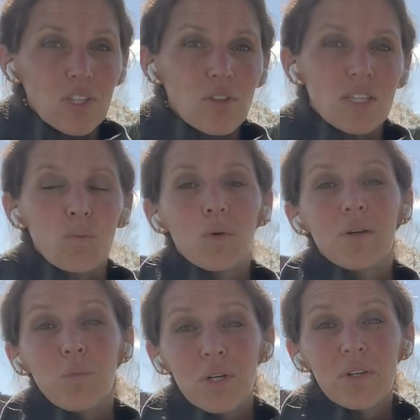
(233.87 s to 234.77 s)
So this
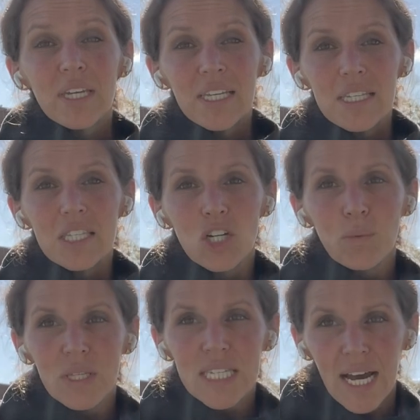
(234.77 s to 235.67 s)
will get easier
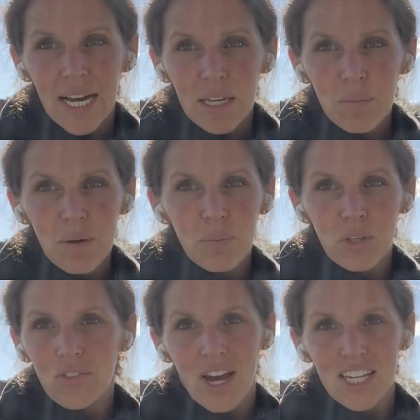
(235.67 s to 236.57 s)
with time, but
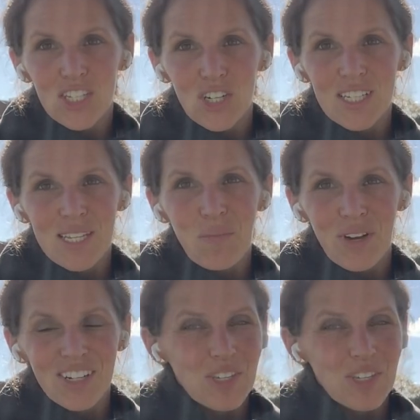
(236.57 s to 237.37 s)
you've got to start somewhere.